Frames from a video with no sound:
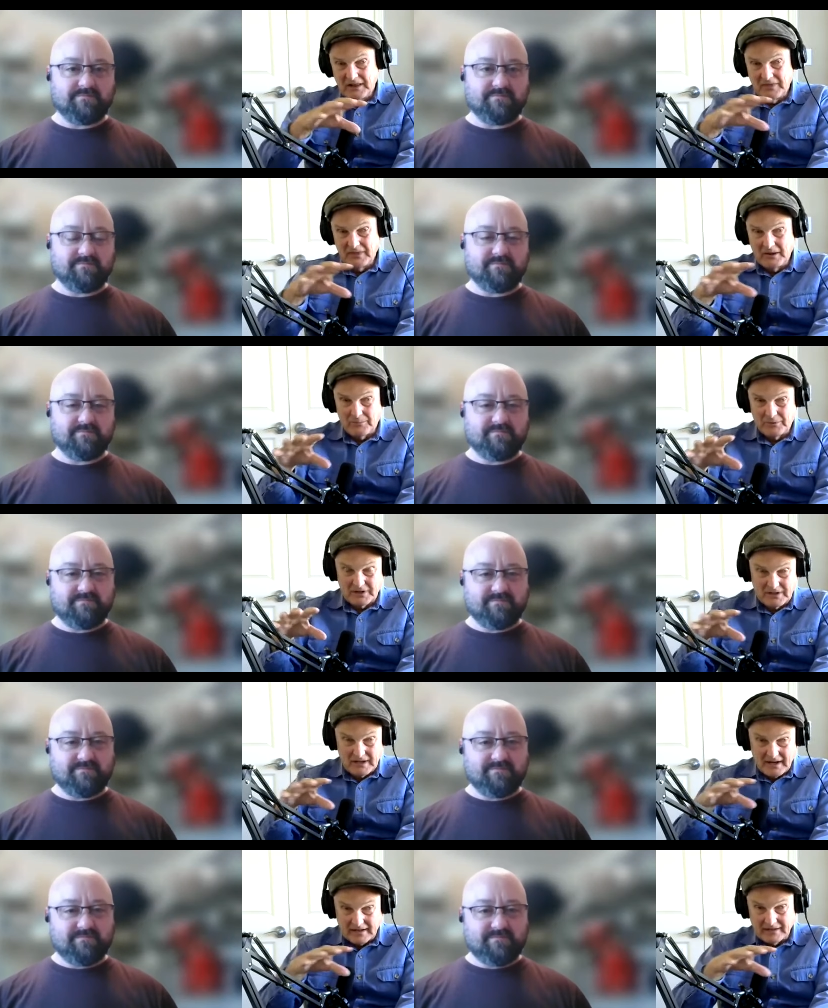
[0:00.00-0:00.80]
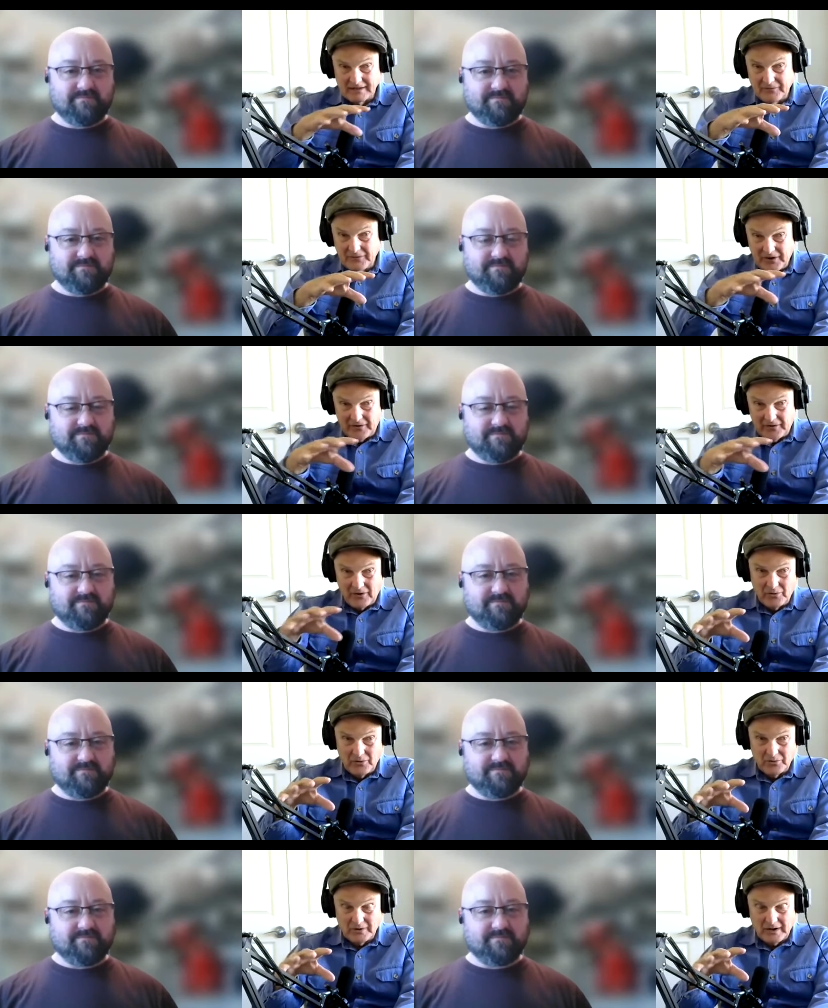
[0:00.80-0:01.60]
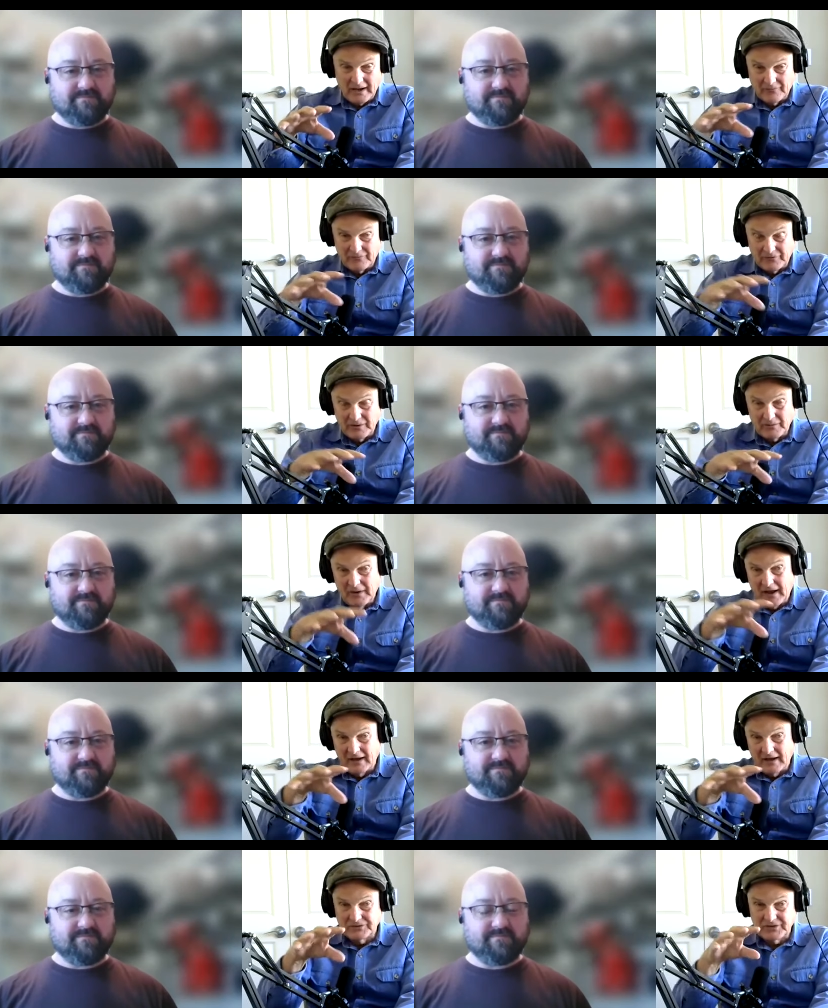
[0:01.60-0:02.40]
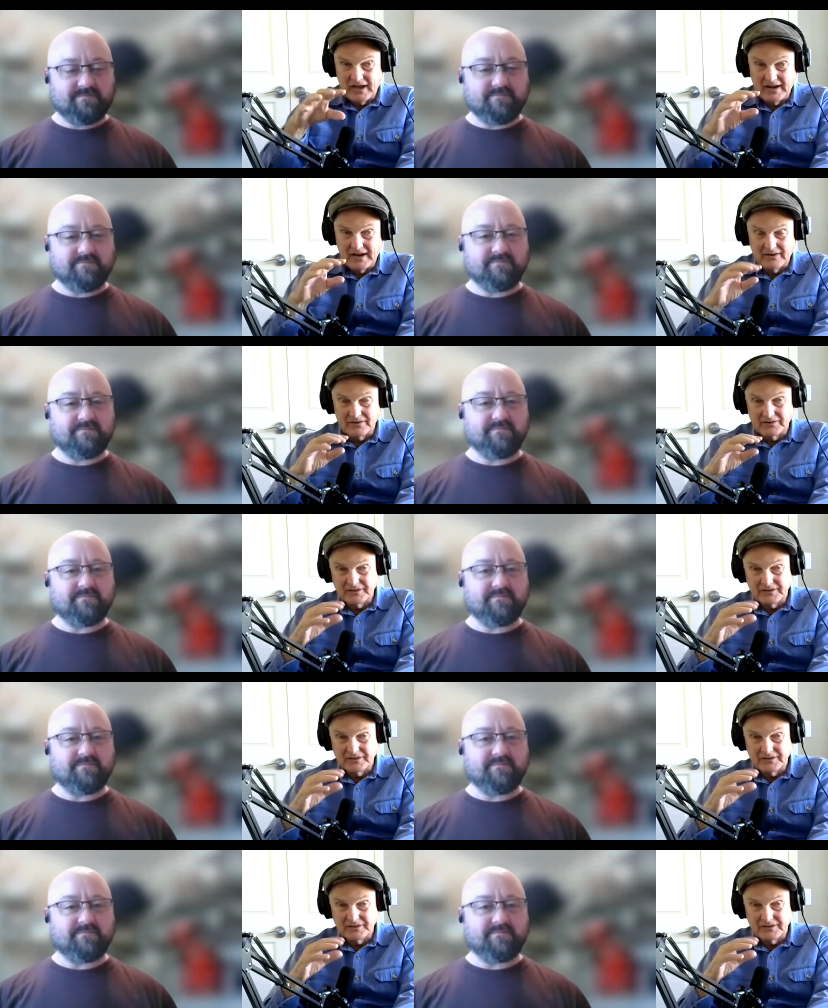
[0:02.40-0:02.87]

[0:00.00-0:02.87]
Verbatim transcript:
Speaker 1: that protected their own out from outsiders.